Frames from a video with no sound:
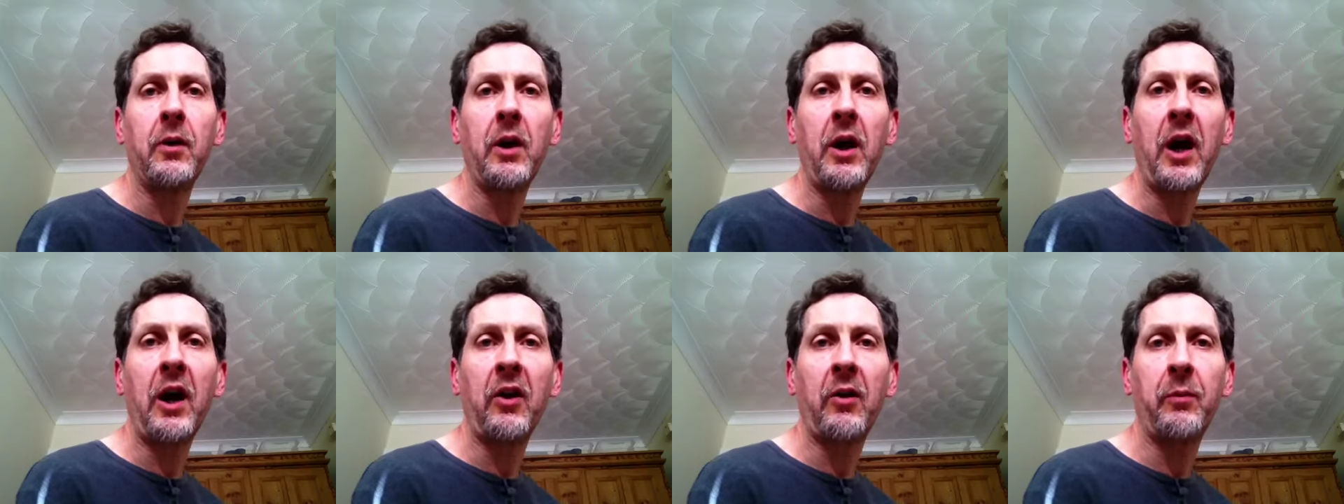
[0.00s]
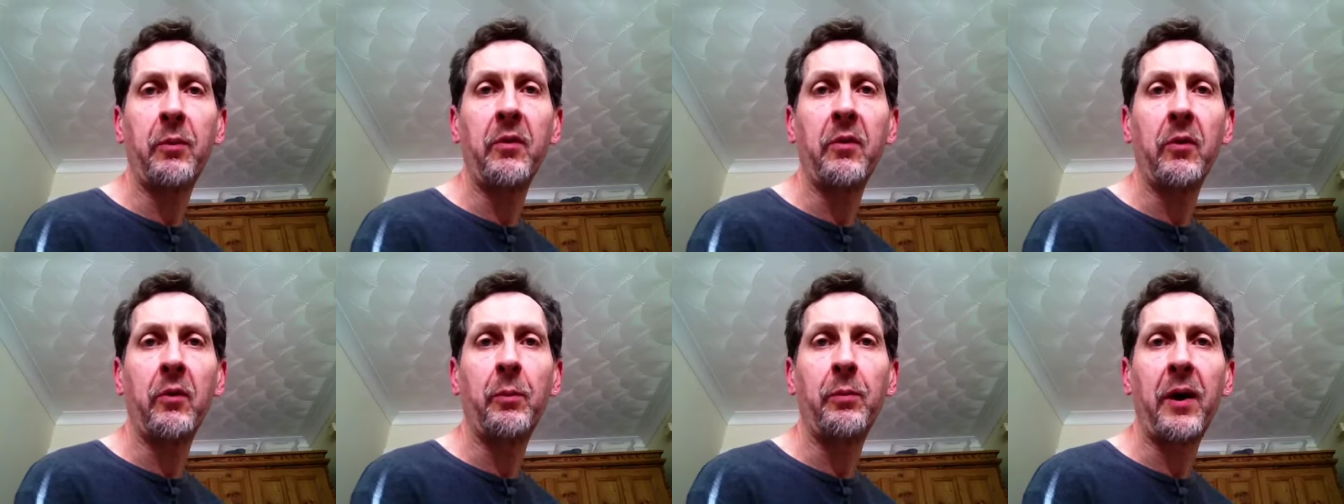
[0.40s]
her
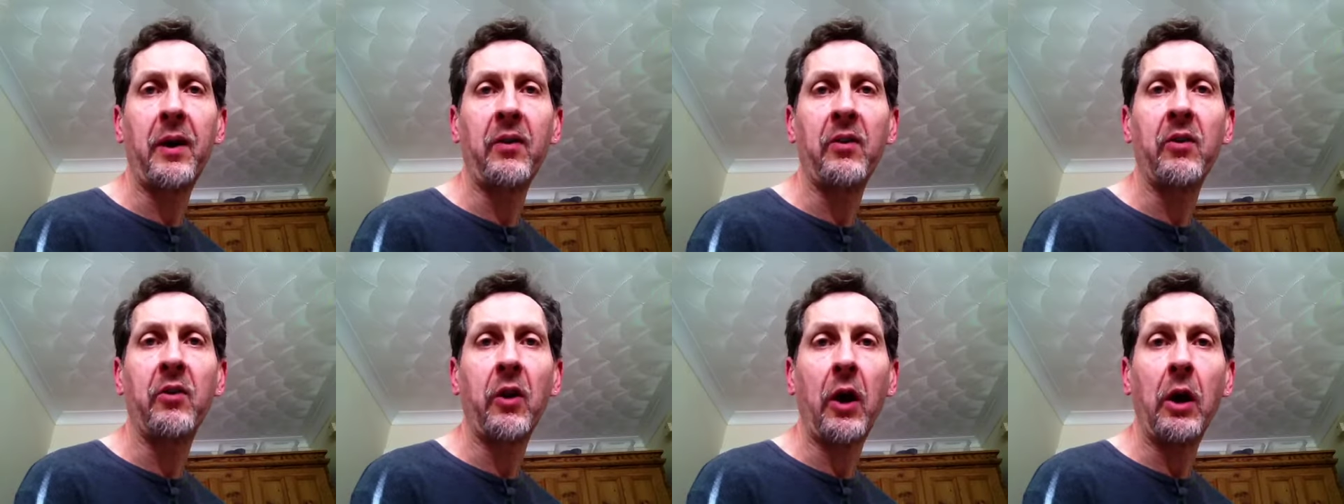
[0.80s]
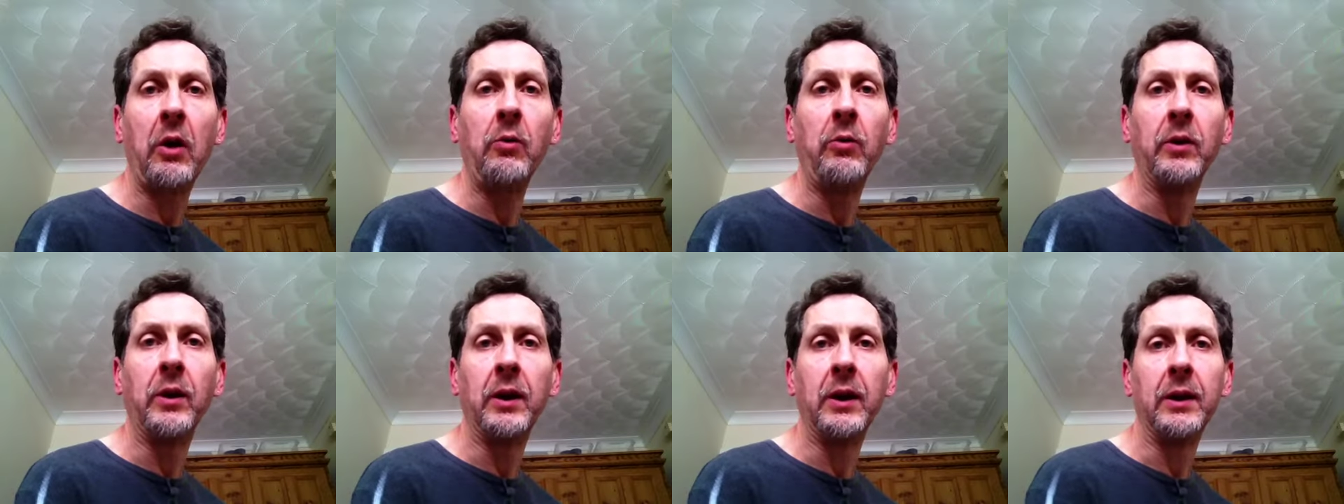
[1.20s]
husband's presence
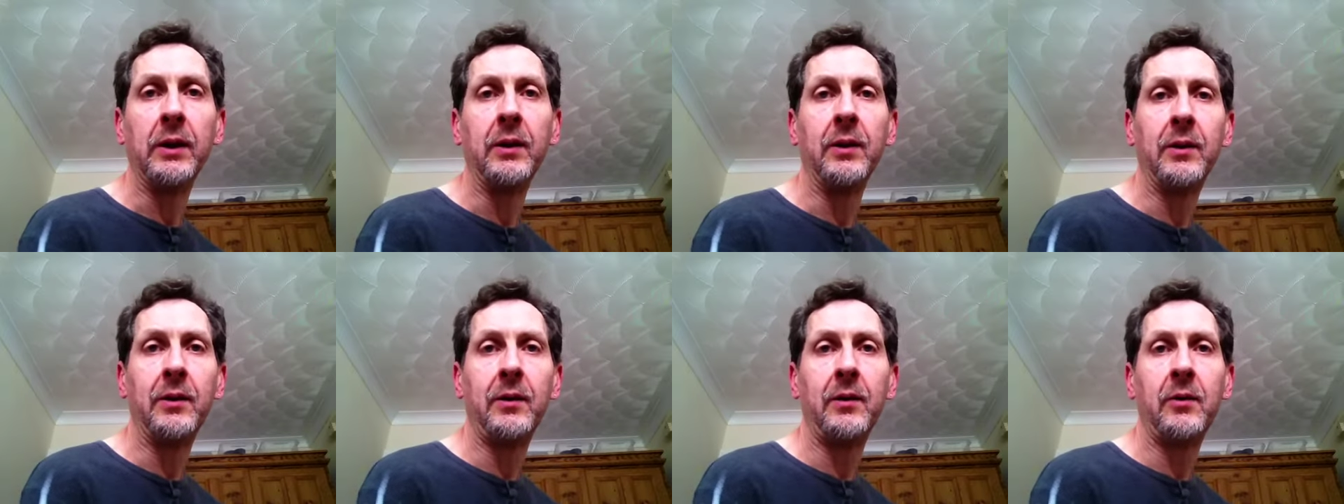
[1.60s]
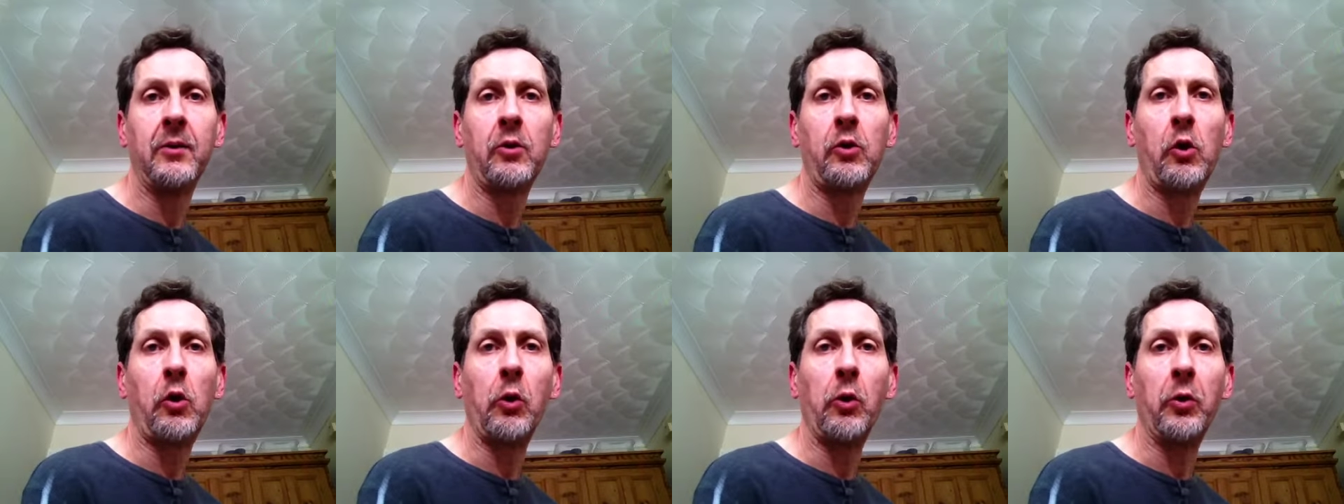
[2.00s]
only
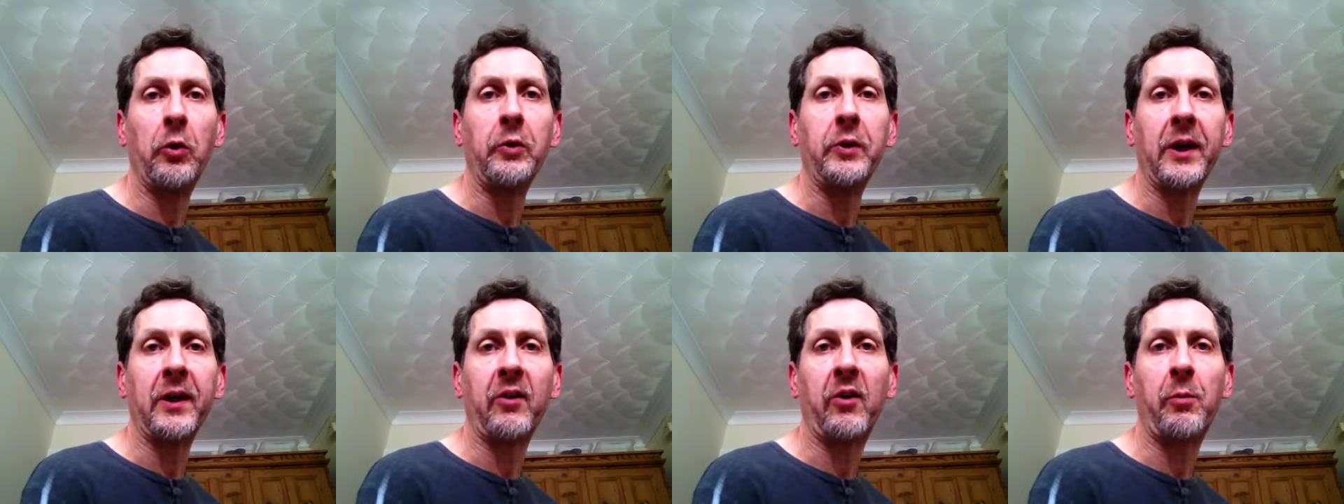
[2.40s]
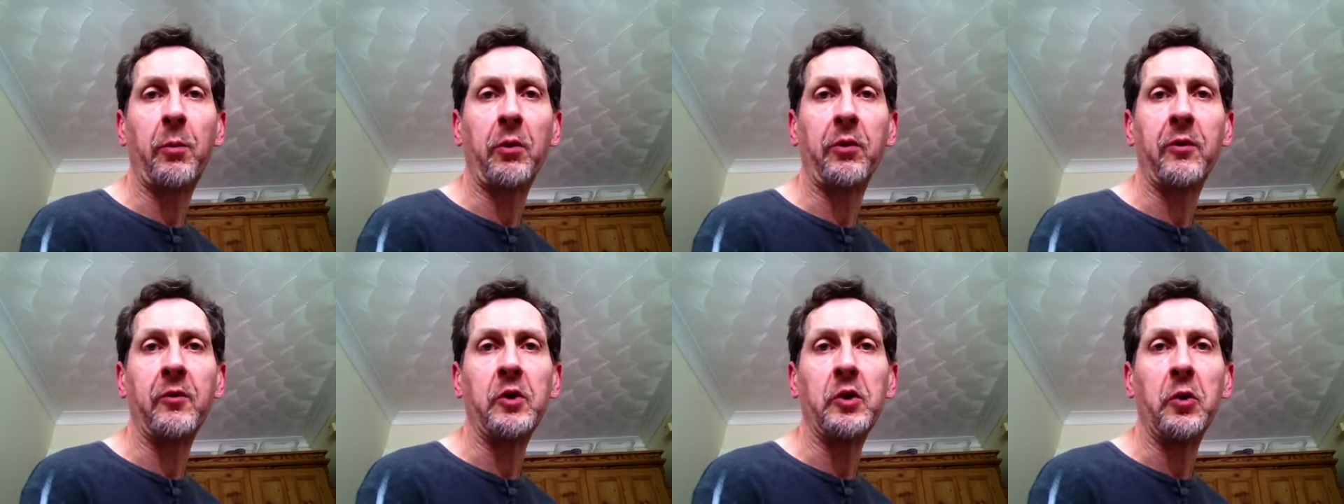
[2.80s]
called that
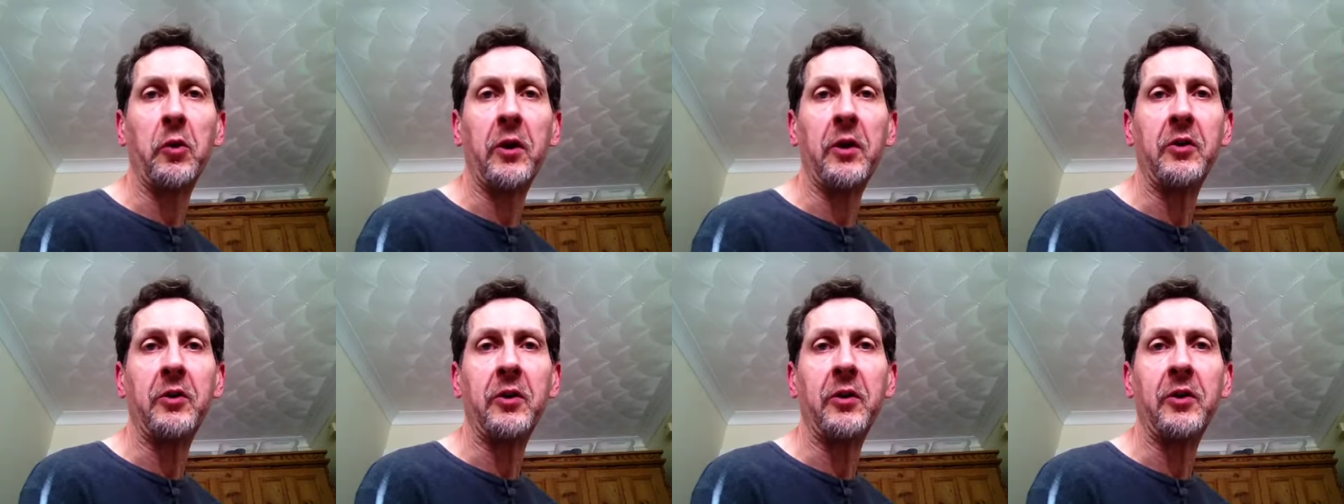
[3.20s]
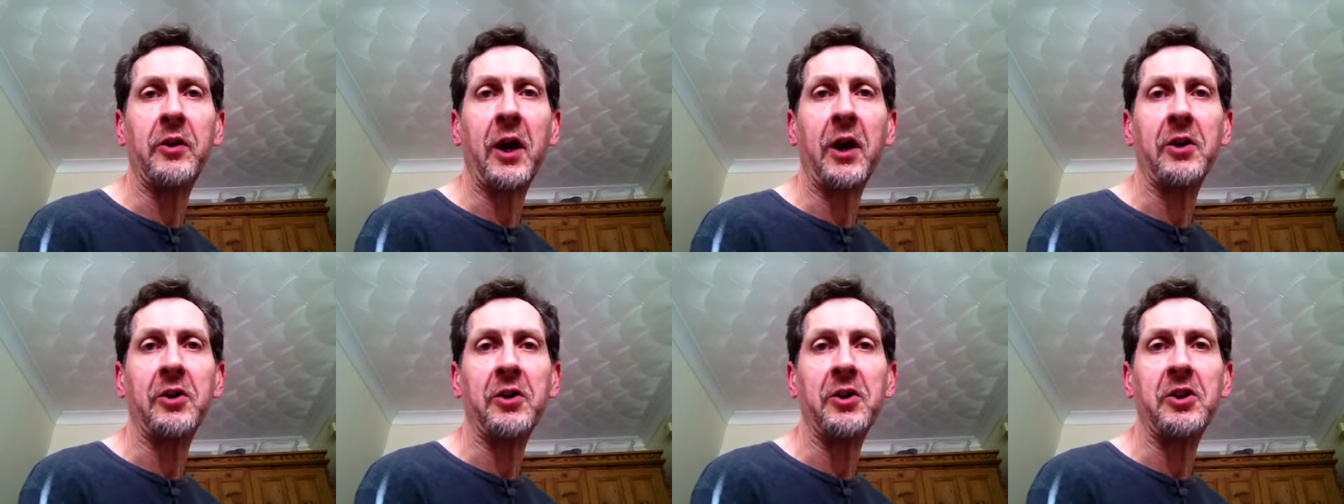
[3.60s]
spot of joy into the
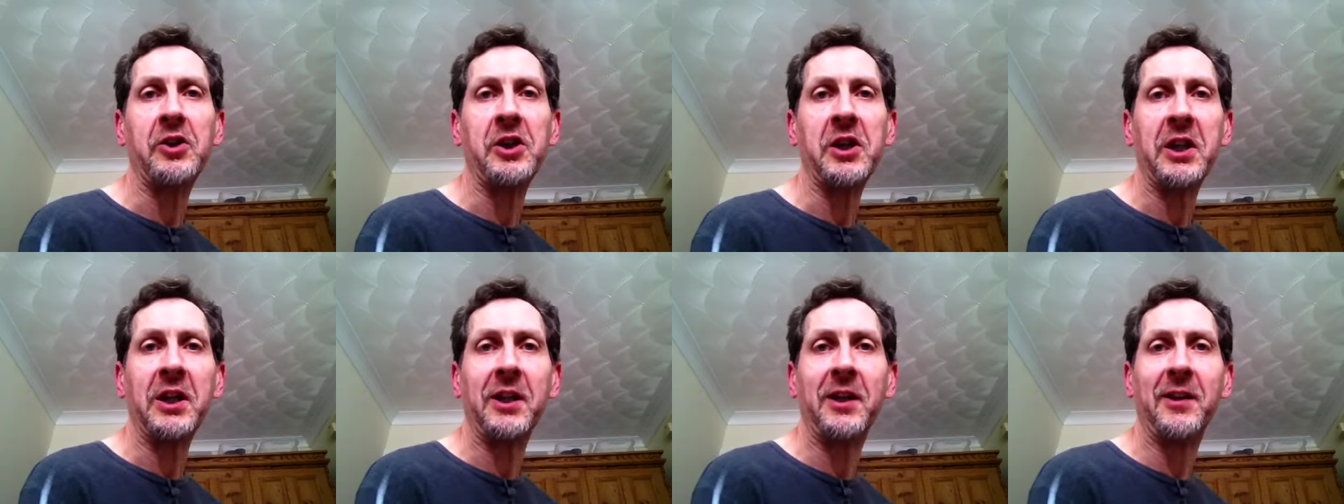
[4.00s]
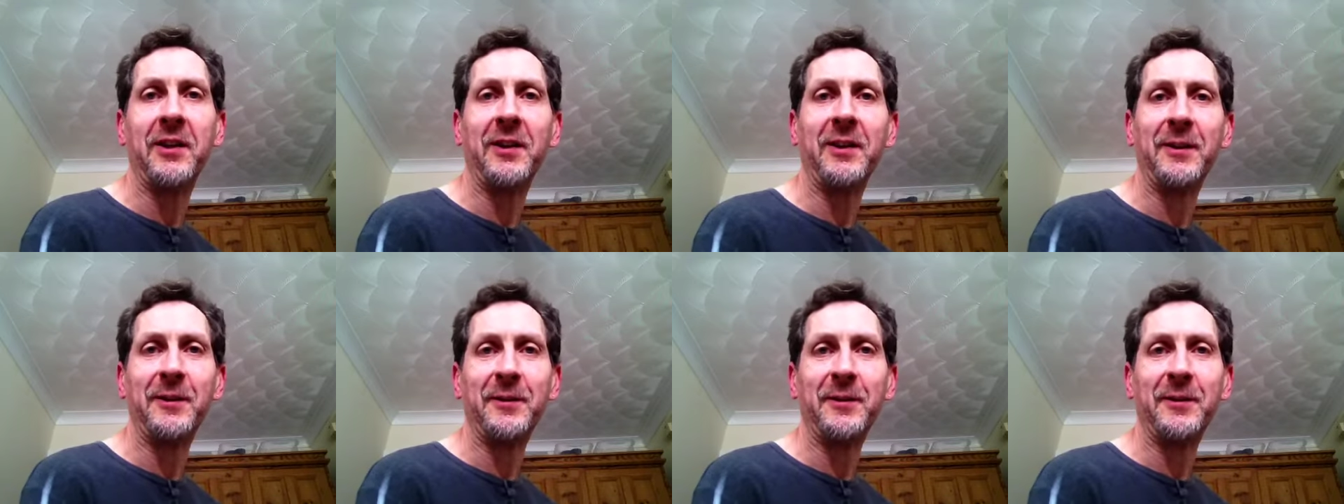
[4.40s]
Duchess's cheek.